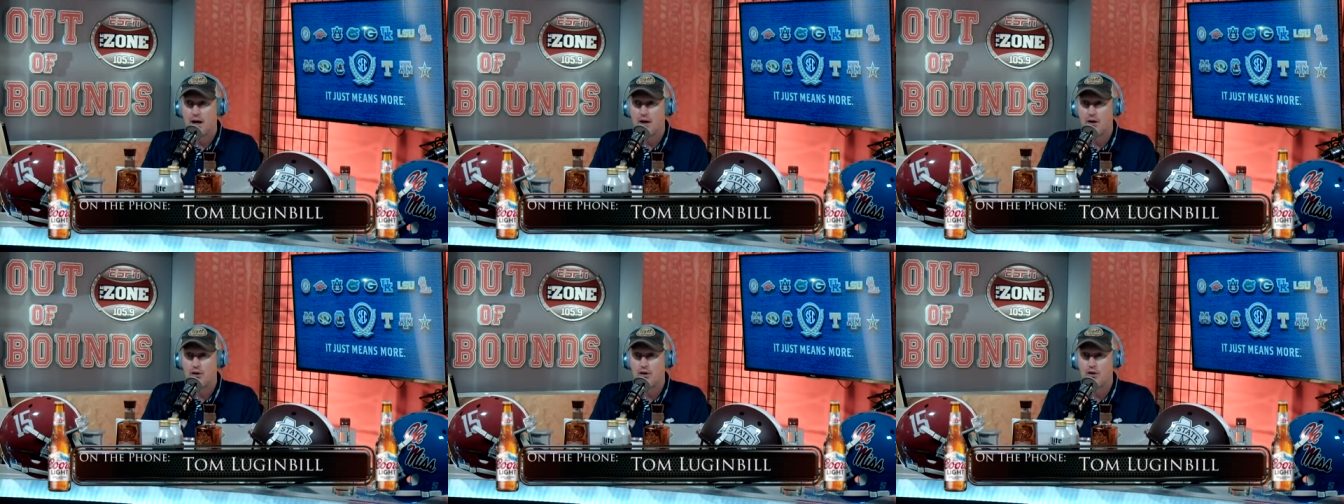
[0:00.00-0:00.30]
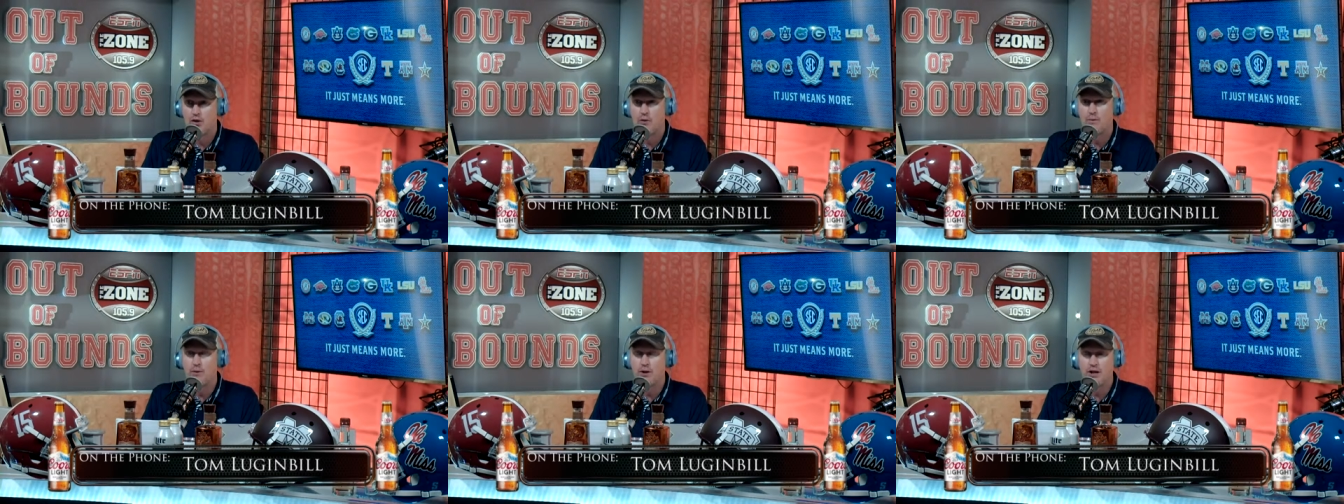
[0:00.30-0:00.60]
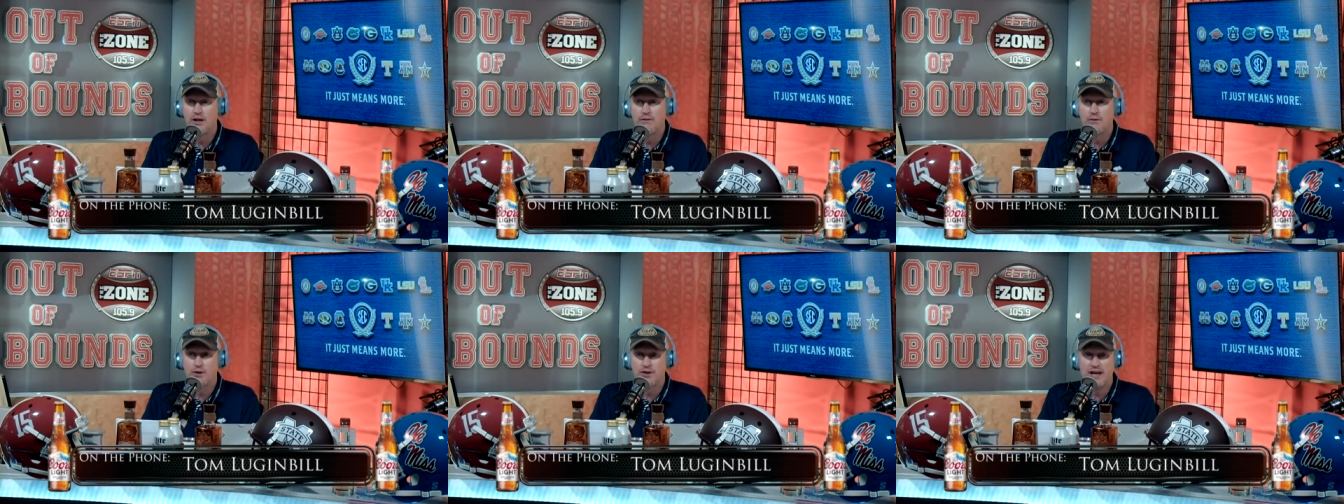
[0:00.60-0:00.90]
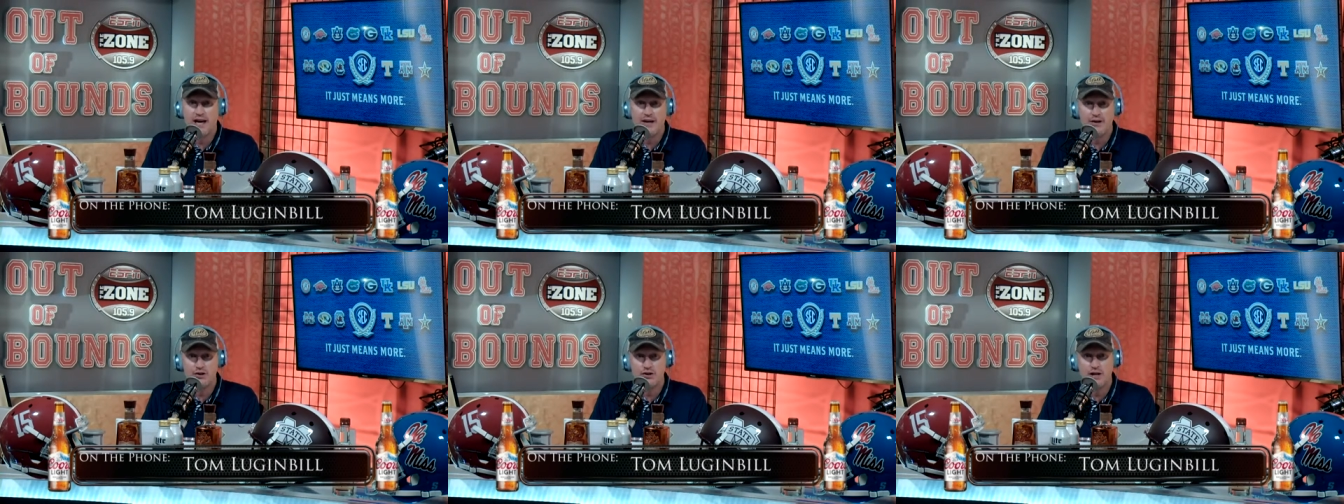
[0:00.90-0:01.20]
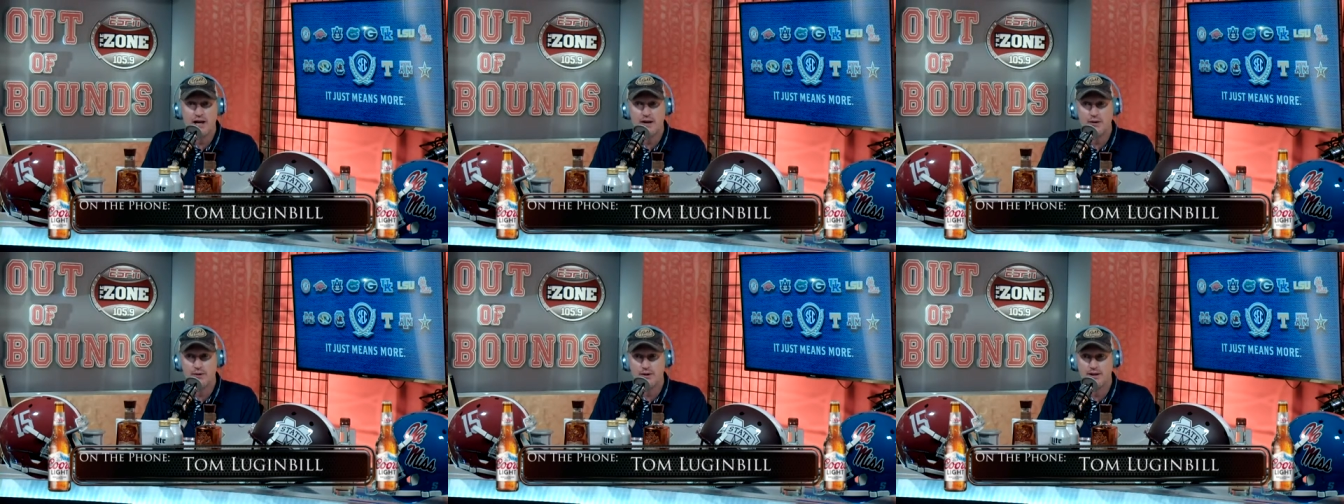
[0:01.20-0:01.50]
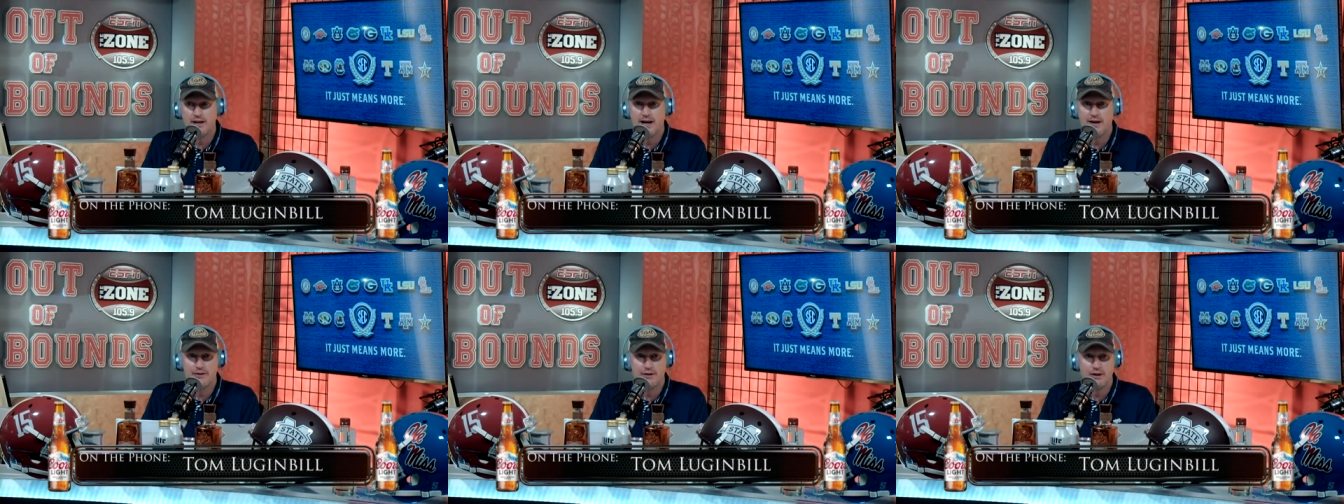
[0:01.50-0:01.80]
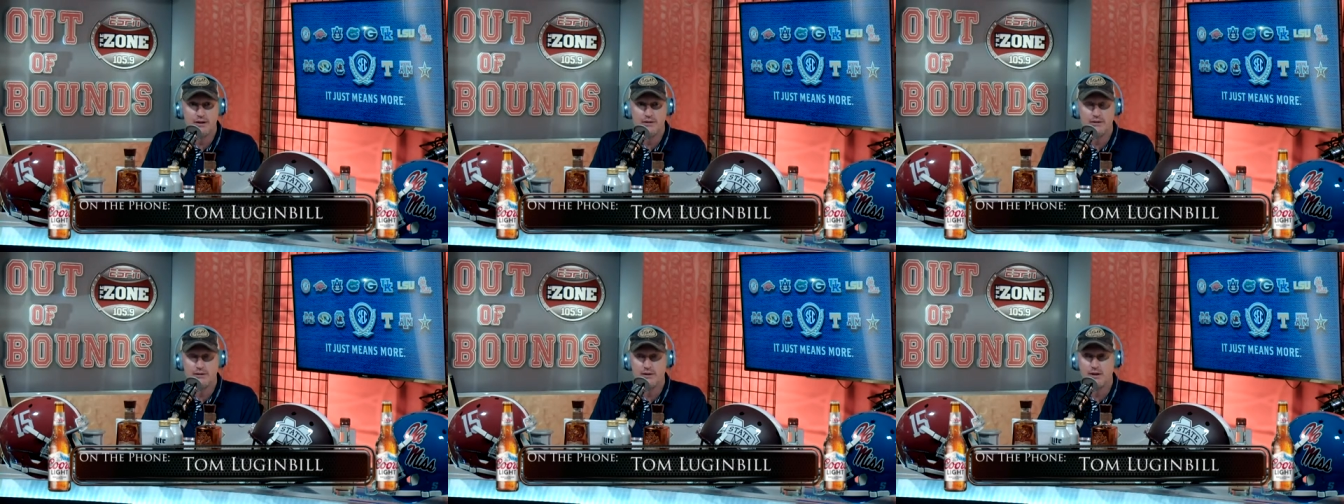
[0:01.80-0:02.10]
you believe without a shadow of doubt
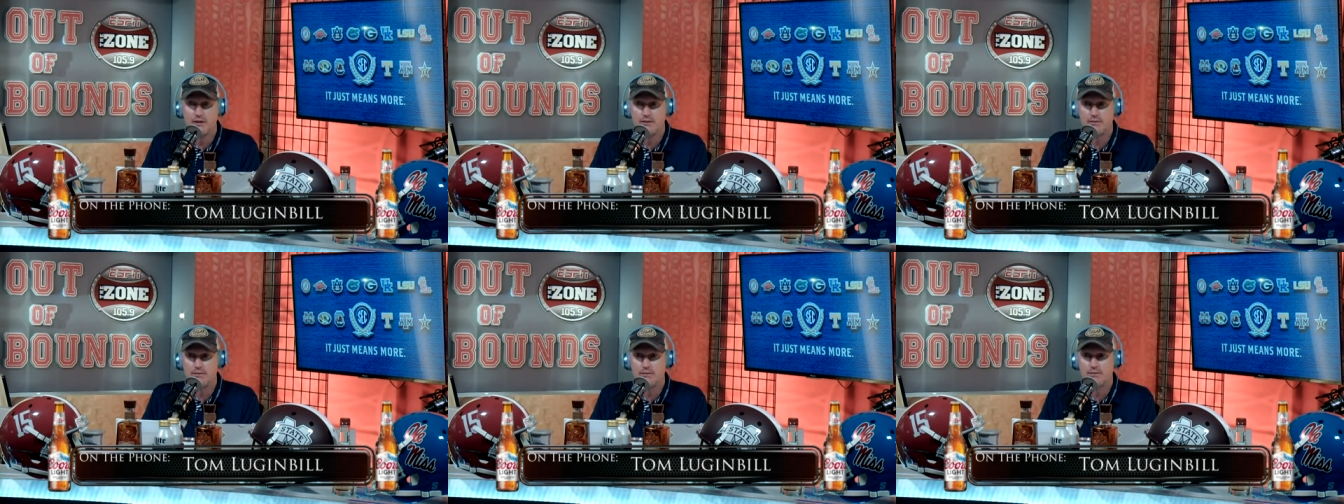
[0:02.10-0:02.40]
that that